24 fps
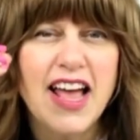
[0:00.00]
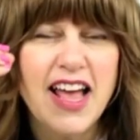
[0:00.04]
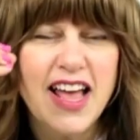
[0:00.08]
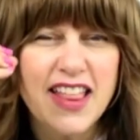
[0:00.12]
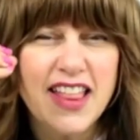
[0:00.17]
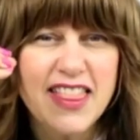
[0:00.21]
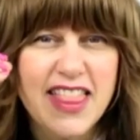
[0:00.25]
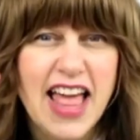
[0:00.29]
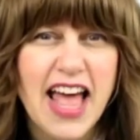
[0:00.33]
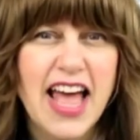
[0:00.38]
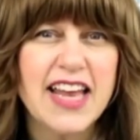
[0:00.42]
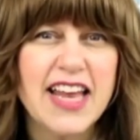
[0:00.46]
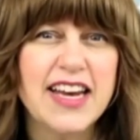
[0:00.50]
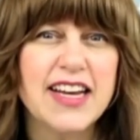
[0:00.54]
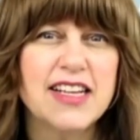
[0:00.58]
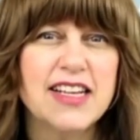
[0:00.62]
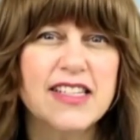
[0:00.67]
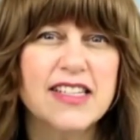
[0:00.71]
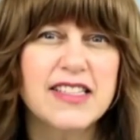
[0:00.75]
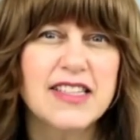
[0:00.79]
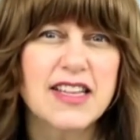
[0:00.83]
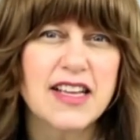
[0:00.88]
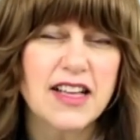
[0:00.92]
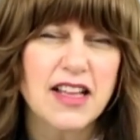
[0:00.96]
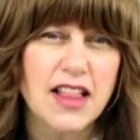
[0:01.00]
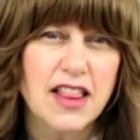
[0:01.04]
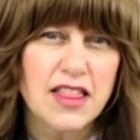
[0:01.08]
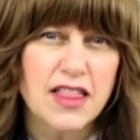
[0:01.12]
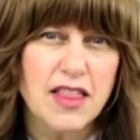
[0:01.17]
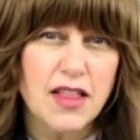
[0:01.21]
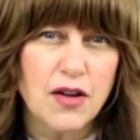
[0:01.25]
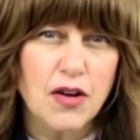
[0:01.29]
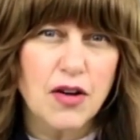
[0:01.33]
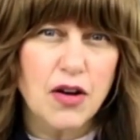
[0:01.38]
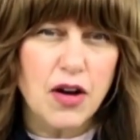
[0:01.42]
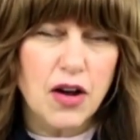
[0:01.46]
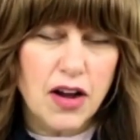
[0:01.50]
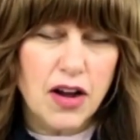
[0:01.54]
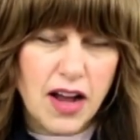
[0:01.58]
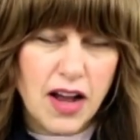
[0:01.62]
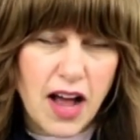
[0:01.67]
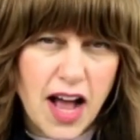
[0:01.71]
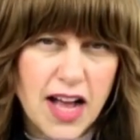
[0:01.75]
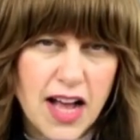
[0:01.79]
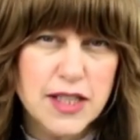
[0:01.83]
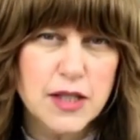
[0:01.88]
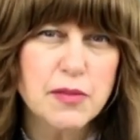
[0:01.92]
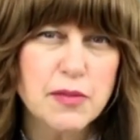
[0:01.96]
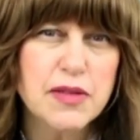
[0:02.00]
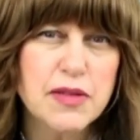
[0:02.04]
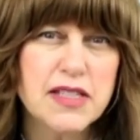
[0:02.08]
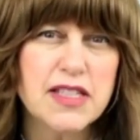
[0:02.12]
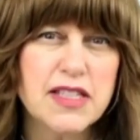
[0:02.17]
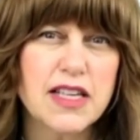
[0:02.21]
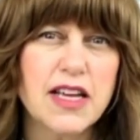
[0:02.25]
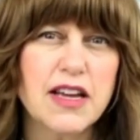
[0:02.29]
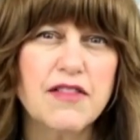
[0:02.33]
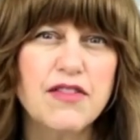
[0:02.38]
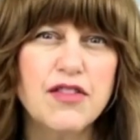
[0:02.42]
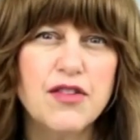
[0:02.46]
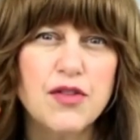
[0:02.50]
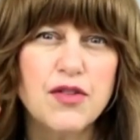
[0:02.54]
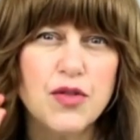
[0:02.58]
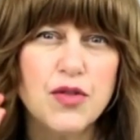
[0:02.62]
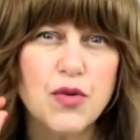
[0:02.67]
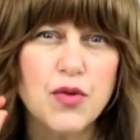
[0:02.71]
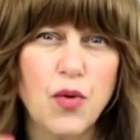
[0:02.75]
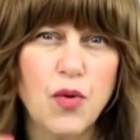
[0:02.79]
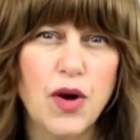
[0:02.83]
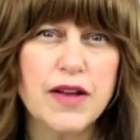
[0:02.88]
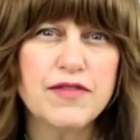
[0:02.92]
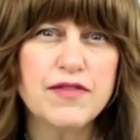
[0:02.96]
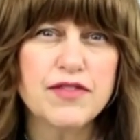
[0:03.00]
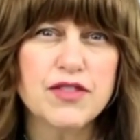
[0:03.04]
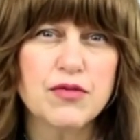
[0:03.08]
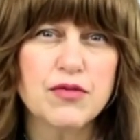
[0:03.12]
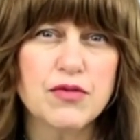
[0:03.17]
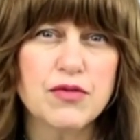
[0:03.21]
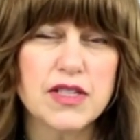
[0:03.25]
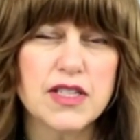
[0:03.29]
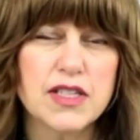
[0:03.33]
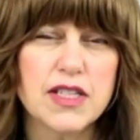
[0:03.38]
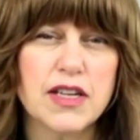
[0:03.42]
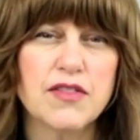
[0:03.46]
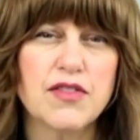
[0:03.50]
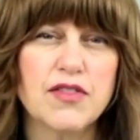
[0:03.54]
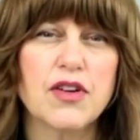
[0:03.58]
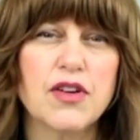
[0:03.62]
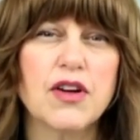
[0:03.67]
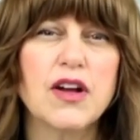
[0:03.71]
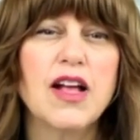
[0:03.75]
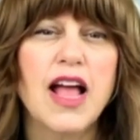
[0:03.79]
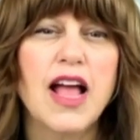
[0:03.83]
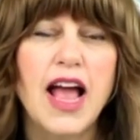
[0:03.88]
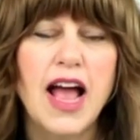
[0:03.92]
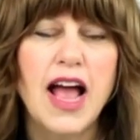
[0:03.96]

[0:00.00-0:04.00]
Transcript: And that is the husband's the giver, the wife's the receiver.